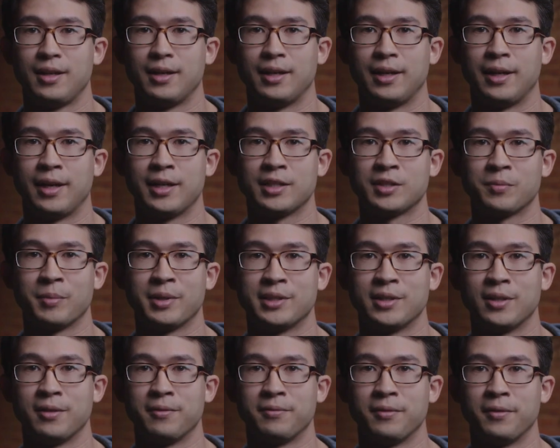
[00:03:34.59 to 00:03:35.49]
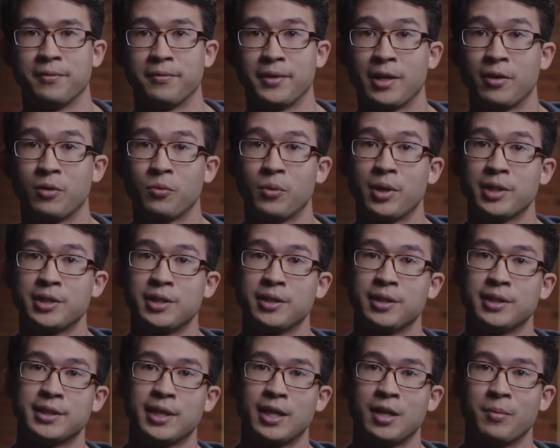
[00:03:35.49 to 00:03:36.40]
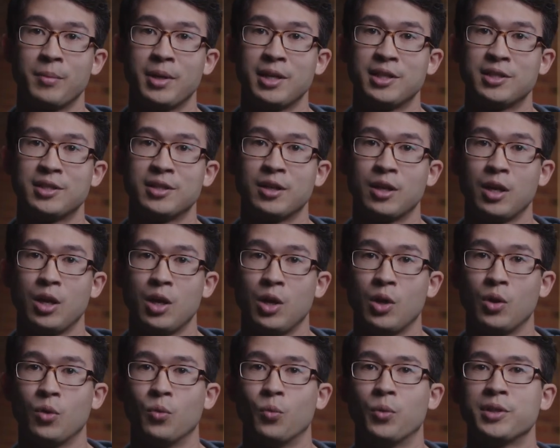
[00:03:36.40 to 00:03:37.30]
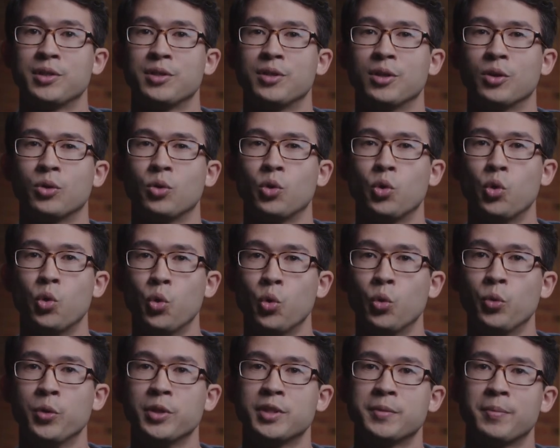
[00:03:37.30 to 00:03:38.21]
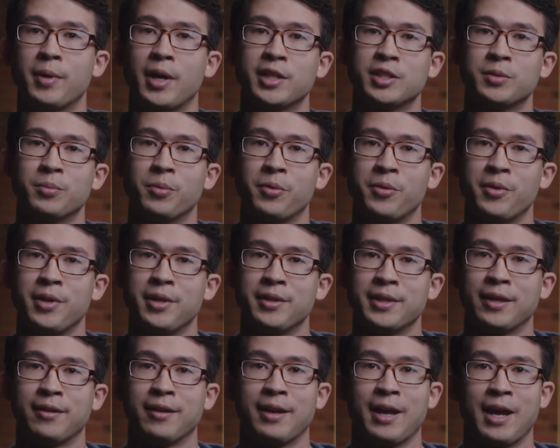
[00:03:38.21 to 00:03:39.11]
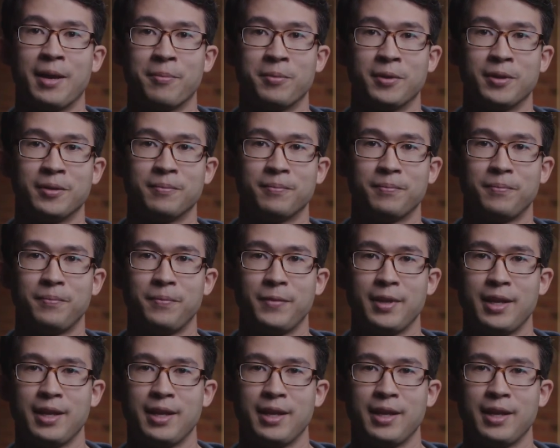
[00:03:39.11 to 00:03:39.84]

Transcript: I ask myself, if I were watching this animation, what's the coolest possible thing that could happen?